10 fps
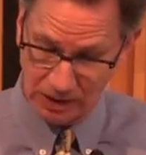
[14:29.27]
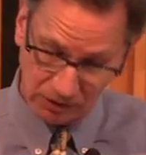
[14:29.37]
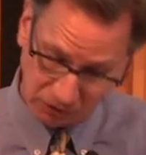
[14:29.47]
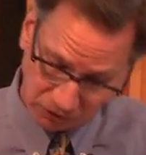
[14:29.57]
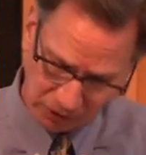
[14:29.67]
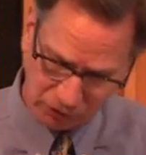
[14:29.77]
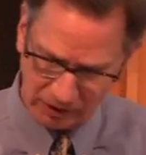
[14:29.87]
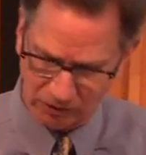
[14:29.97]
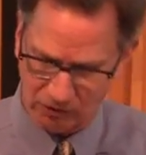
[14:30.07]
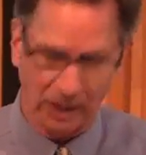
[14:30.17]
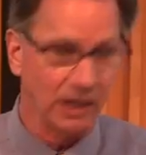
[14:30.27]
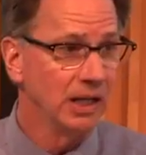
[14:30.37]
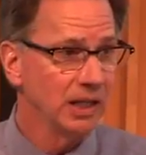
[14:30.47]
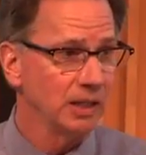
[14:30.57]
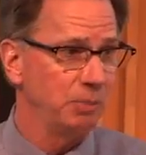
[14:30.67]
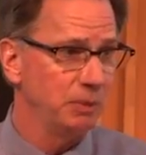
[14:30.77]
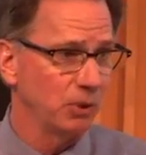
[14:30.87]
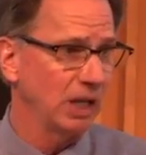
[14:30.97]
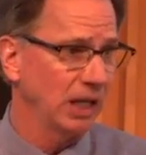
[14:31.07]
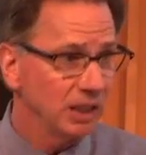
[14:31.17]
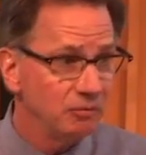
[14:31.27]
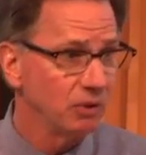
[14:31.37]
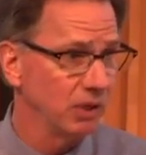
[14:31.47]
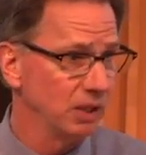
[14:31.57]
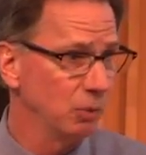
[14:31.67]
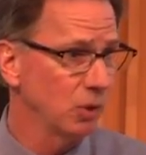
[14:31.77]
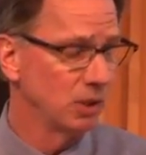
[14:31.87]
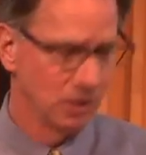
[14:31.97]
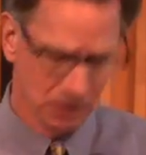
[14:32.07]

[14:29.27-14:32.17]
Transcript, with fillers: to such an extent that people can't live there anymore?